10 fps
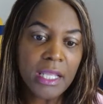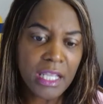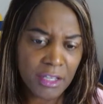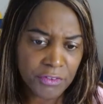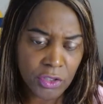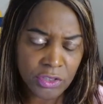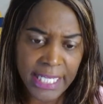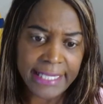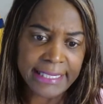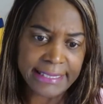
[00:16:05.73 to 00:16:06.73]
If you're
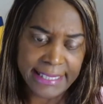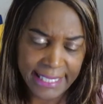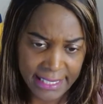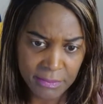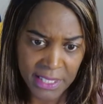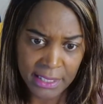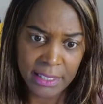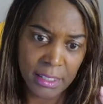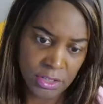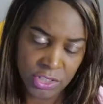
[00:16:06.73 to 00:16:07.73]
taking any
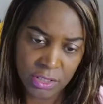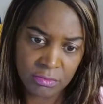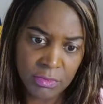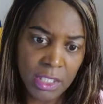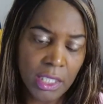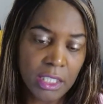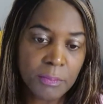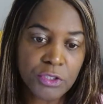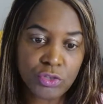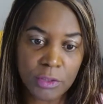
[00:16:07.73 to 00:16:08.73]
medication, any
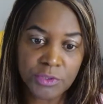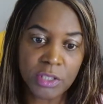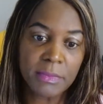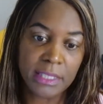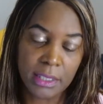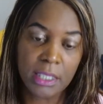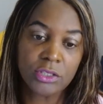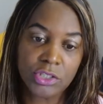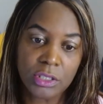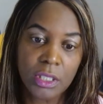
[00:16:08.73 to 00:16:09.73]
prescription
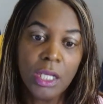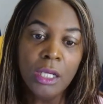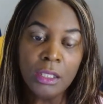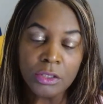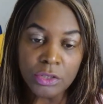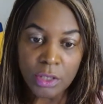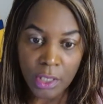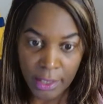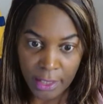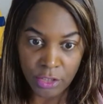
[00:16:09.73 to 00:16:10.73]
medication,
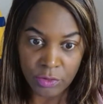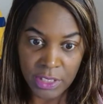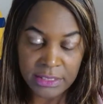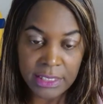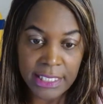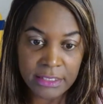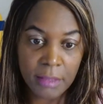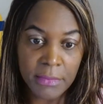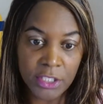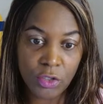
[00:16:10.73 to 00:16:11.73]
you need to let the
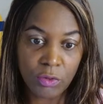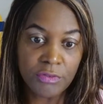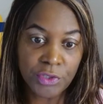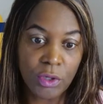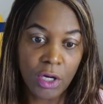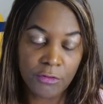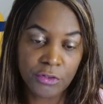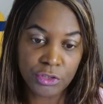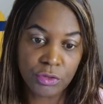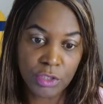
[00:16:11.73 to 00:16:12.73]
medical review
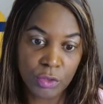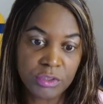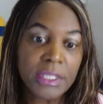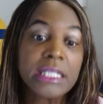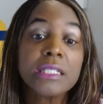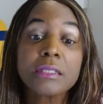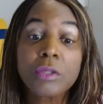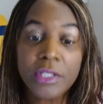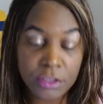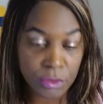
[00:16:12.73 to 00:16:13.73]
officer know. So he's
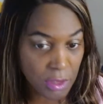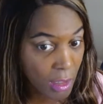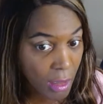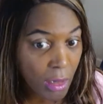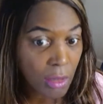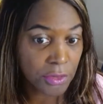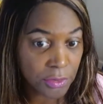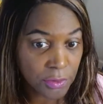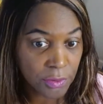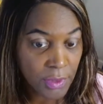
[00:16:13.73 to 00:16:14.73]
going to call
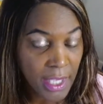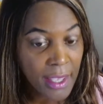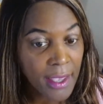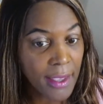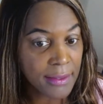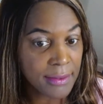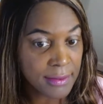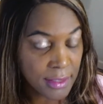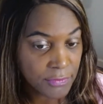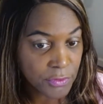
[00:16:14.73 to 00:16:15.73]
you and
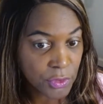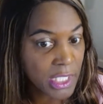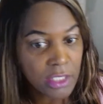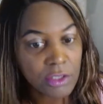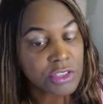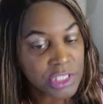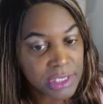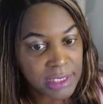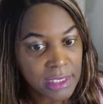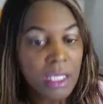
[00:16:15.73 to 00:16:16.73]
give you, he or
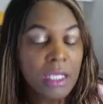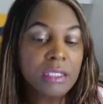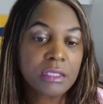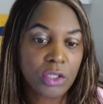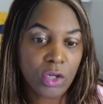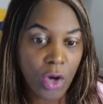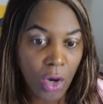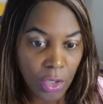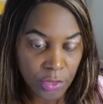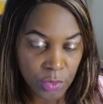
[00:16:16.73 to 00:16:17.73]
she is going to
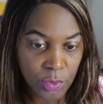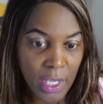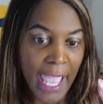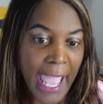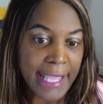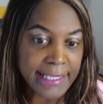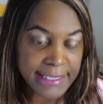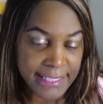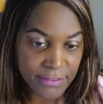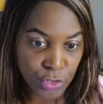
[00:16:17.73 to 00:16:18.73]
call you and
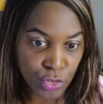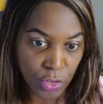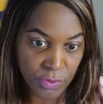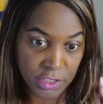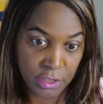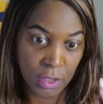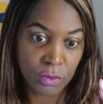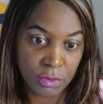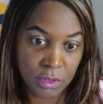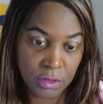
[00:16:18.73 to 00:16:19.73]
give you your
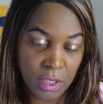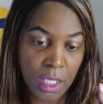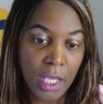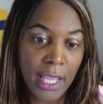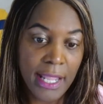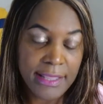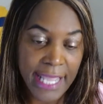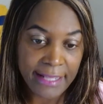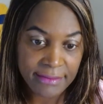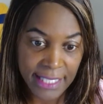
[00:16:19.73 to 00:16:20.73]
results. And
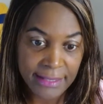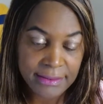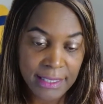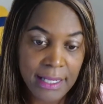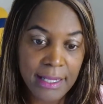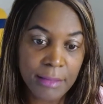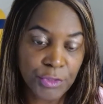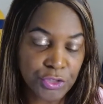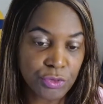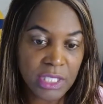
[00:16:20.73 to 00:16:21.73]
at that time,
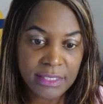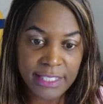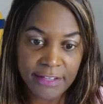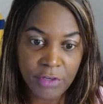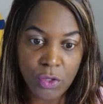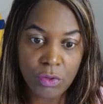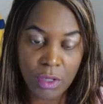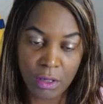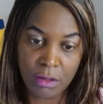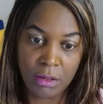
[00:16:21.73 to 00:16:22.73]
when you get that phone
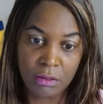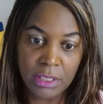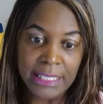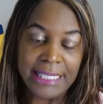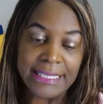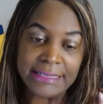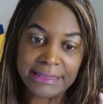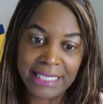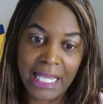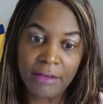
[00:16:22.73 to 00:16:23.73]
call, it's a
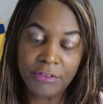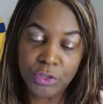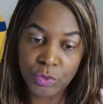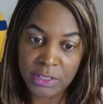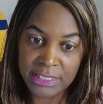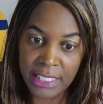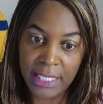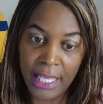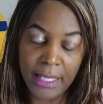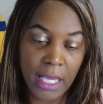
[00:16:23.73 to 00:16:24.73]
time for you to say,
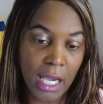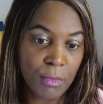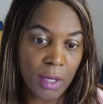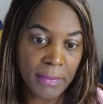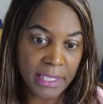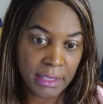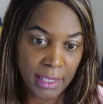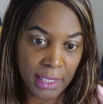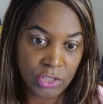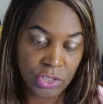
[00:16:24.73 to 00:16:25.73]
"Hey, I'm on
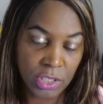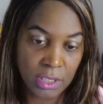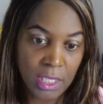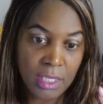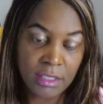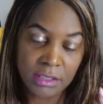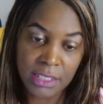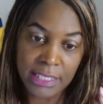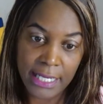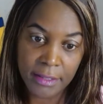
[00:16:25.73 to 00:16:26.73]
medication." There's a
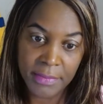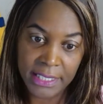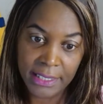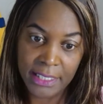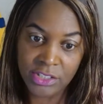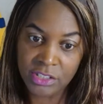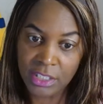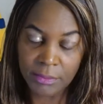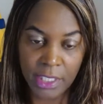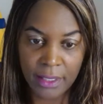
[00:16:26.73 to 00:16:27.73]
lot of medications,
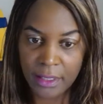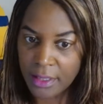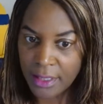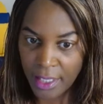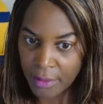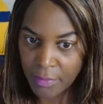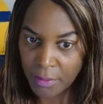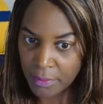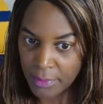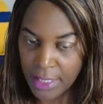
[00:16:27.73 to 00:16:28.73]
I'm not going to name
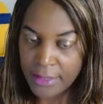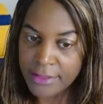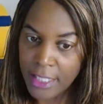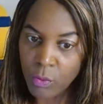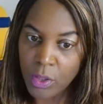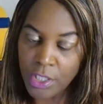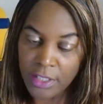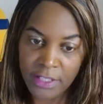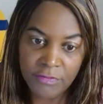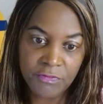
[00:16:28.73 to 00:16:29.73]
them, that will
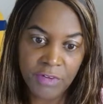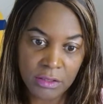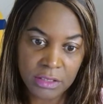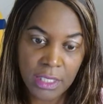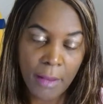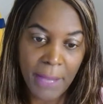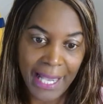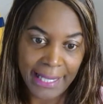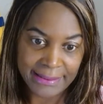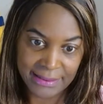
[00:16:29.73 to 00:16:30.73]
give a false
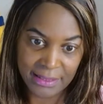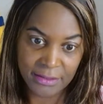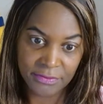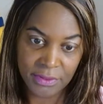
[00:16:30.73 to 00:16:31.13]
positive.